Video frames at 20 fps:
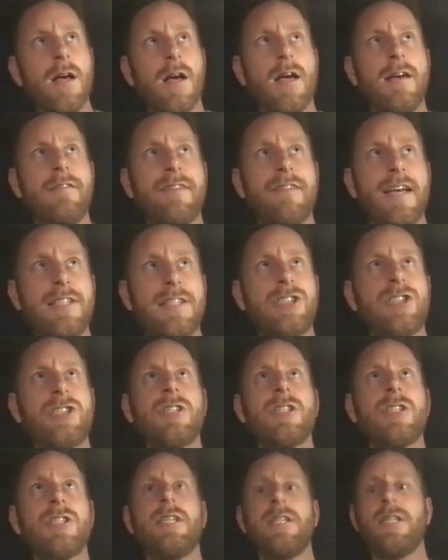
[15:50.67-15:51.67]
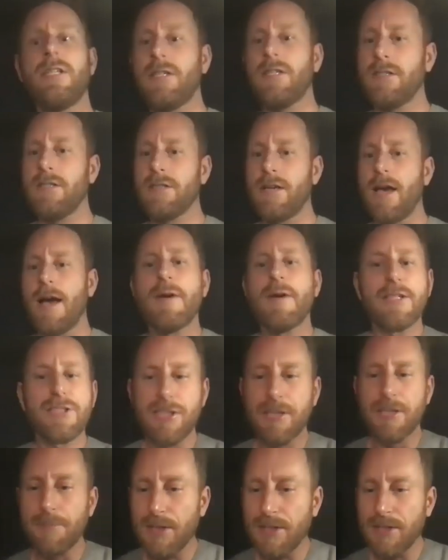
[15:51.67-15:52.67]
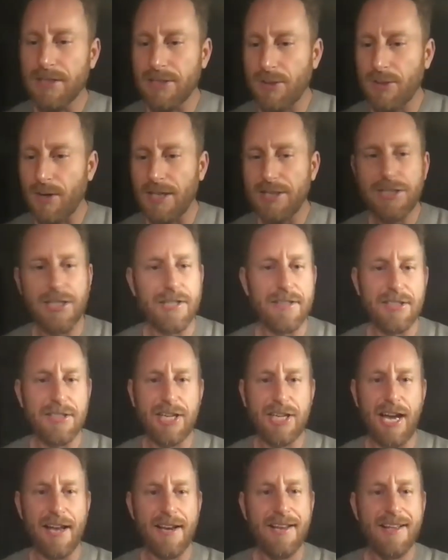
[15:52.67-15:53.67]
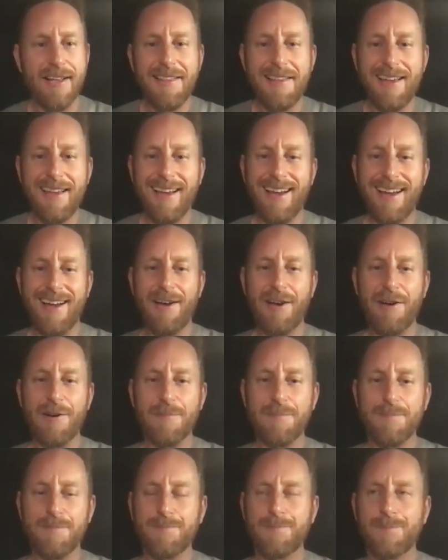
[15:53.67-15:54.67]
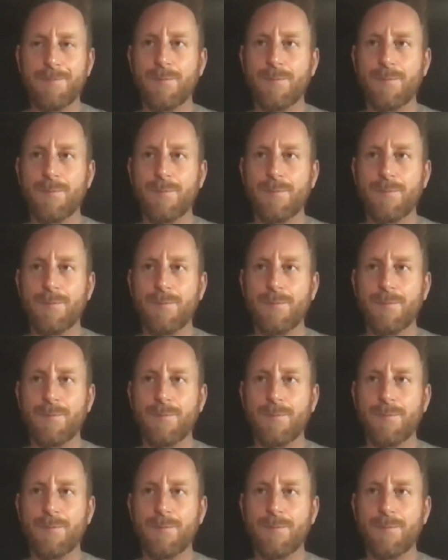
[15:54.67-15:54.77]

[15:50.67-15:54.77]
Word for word: eventually, I'm answering Billy's question in the chat. Um,